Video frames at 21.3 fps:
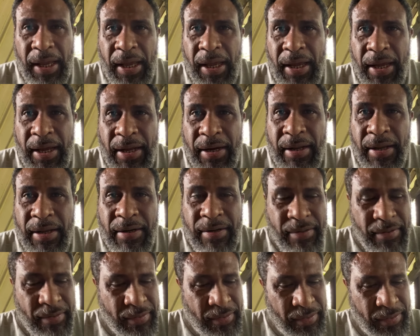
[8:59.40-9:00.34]
And
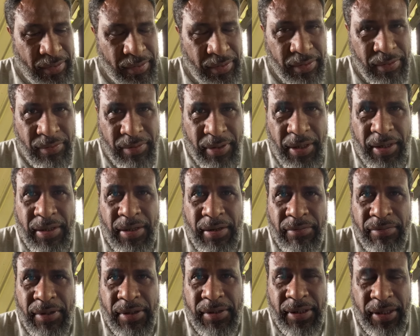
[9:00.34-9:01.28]
then straight
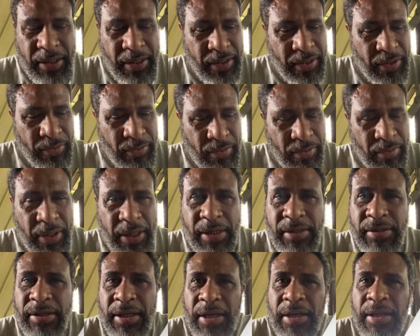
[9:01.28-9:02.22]
after setting the goal, I
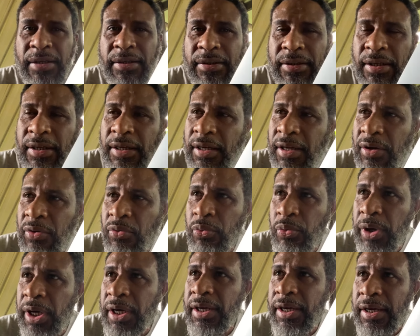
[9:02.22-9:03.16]
started
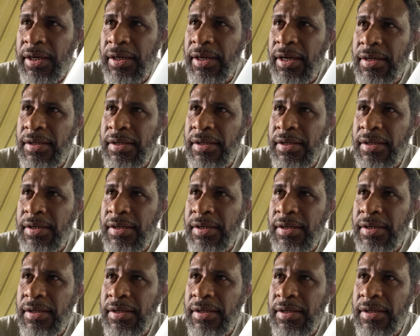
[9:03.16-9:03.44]
working. I